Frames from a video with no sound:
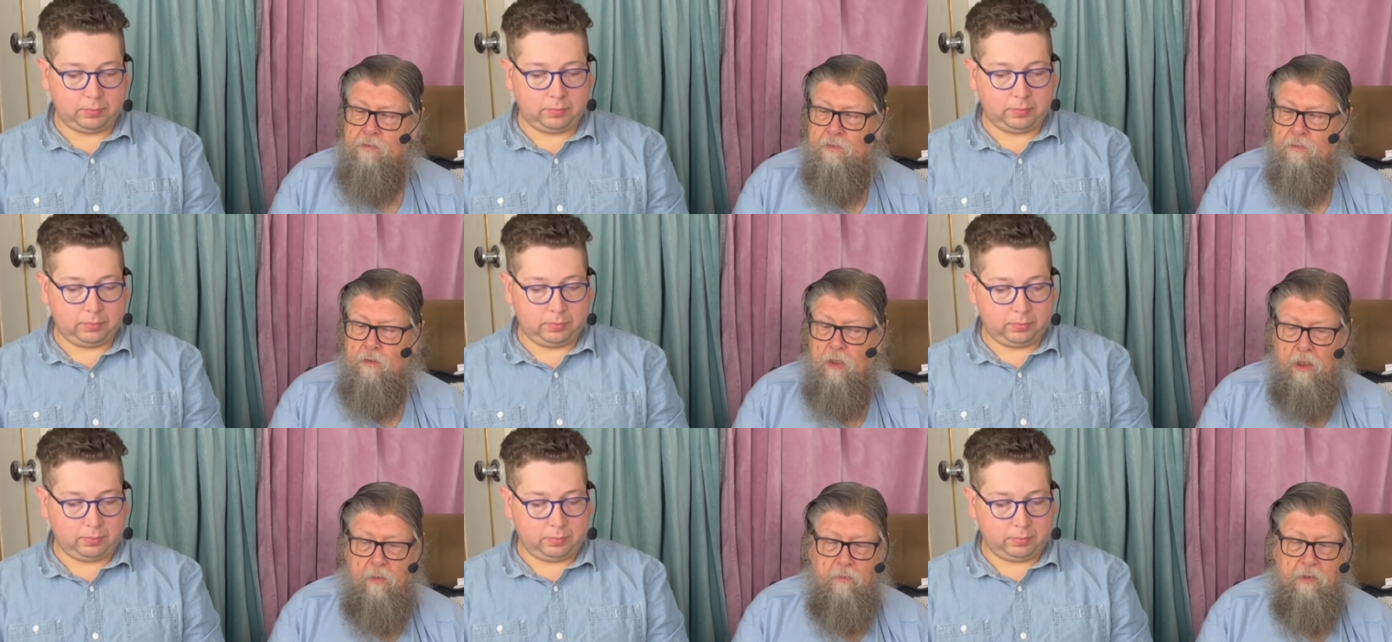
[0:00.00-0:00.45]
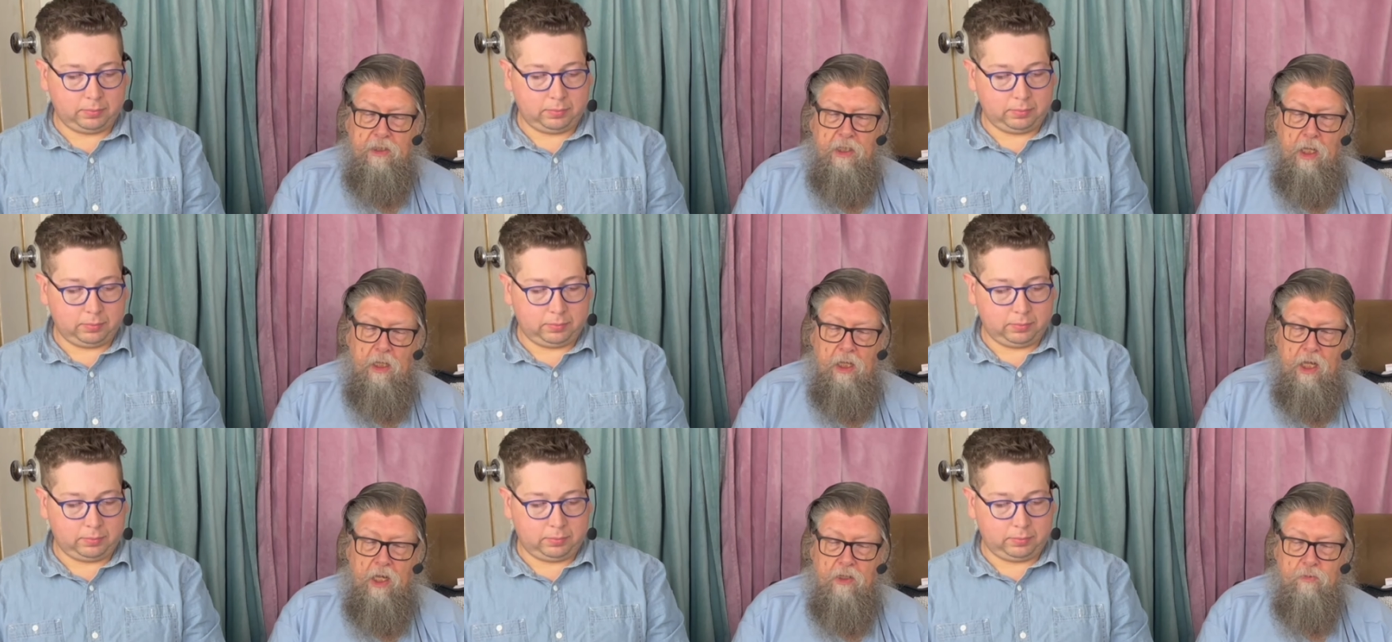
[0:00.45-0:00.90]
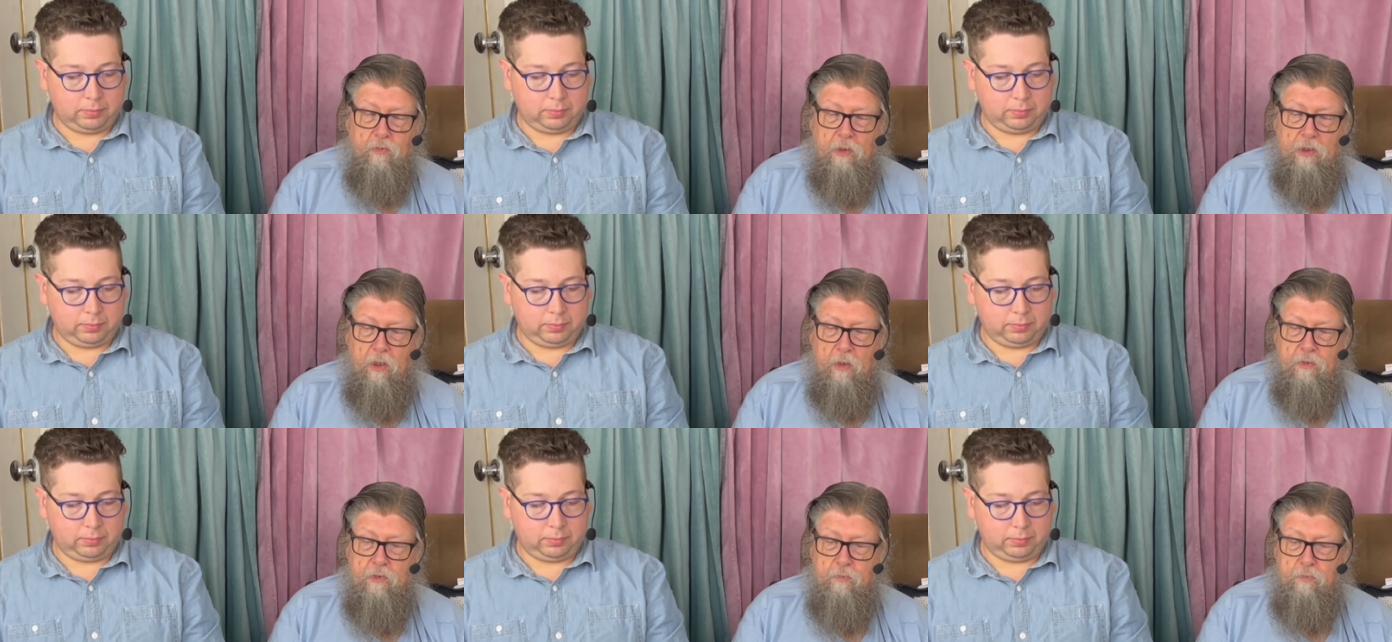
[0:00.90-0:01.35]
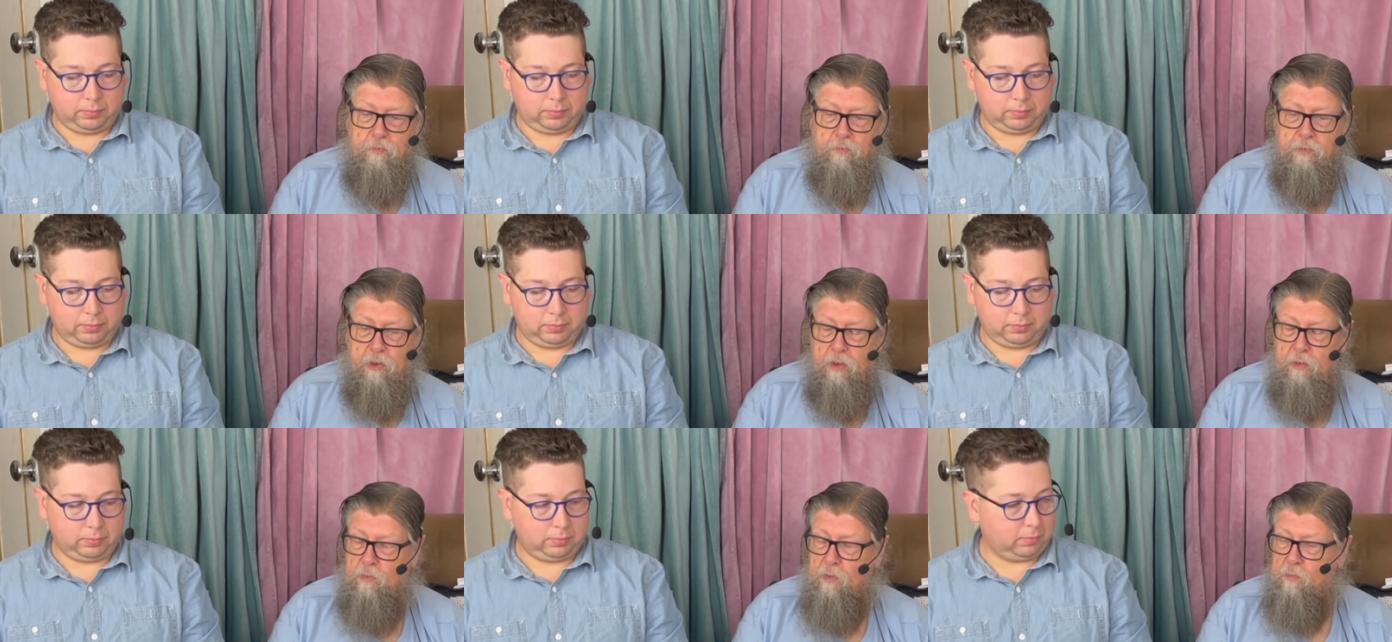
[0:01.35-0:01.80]
Speaker 1: Like I mean, that last one I
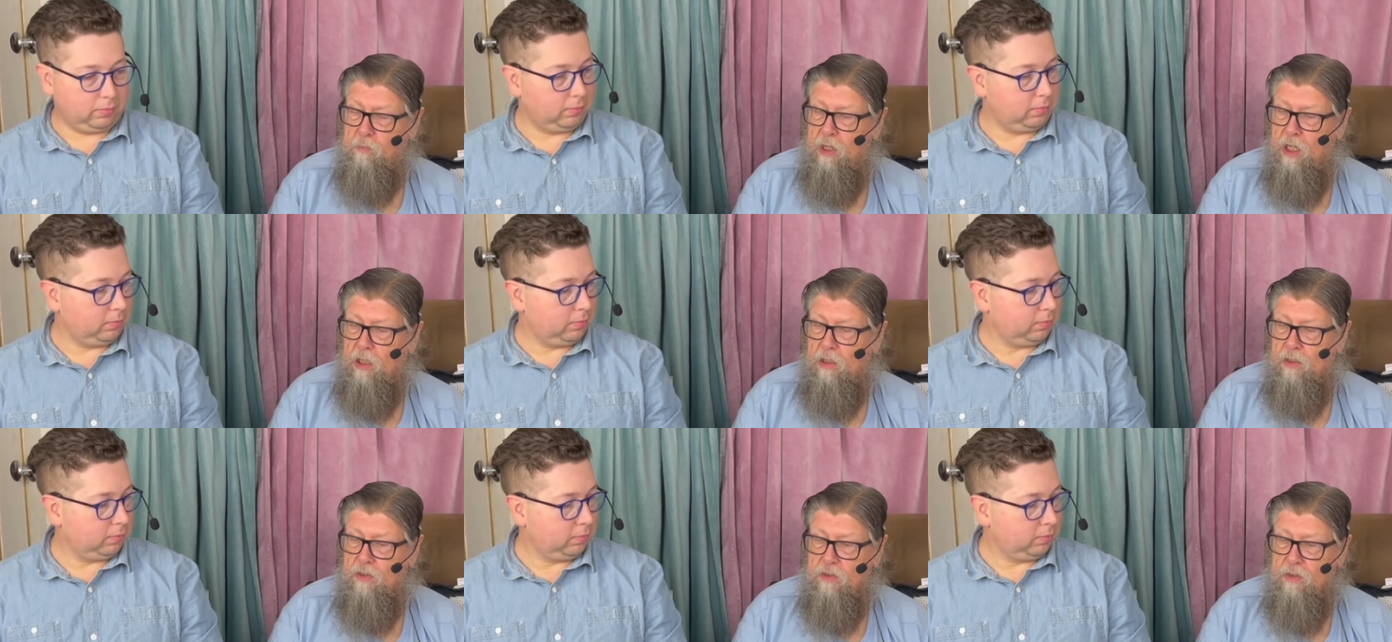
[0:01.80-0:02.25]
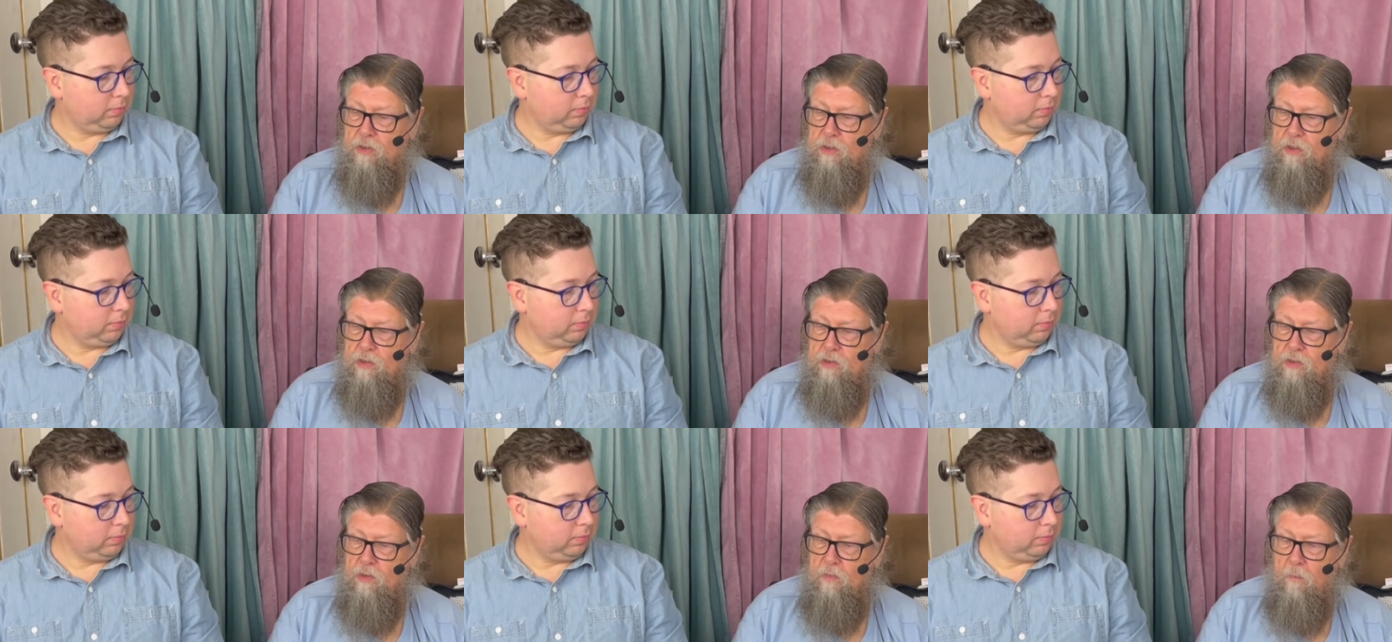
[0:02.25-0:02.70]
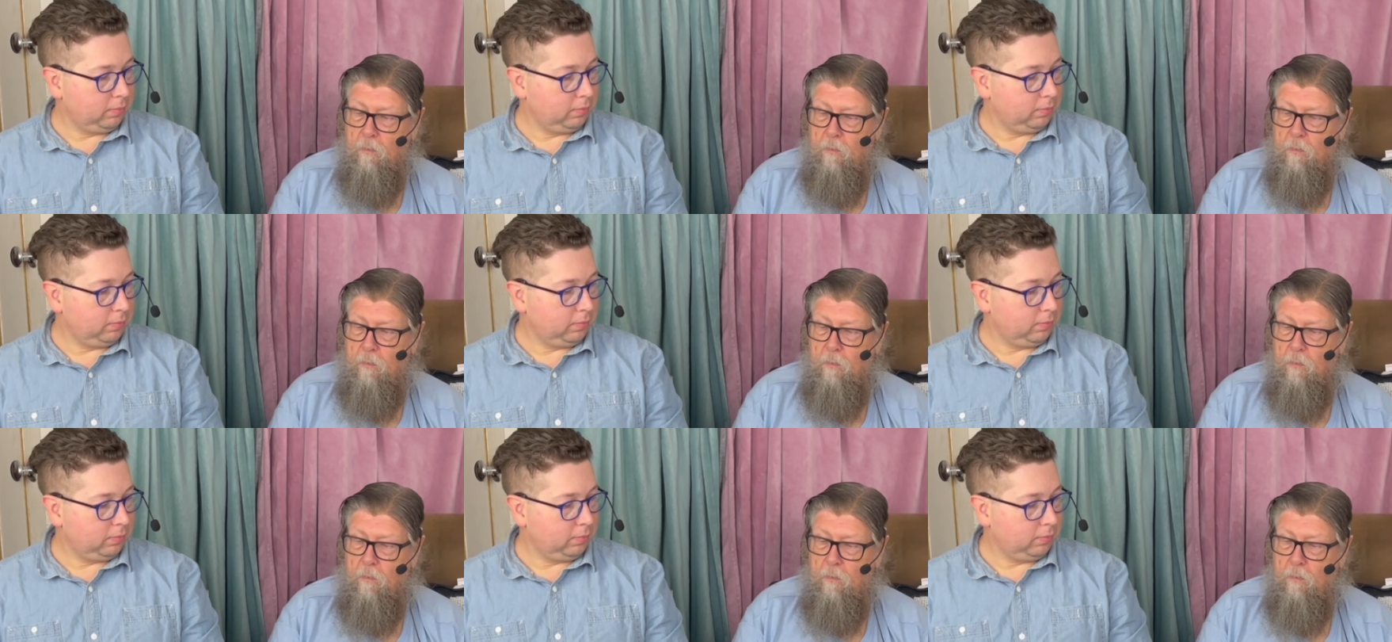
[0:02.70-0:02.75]
putting in your mouth is, is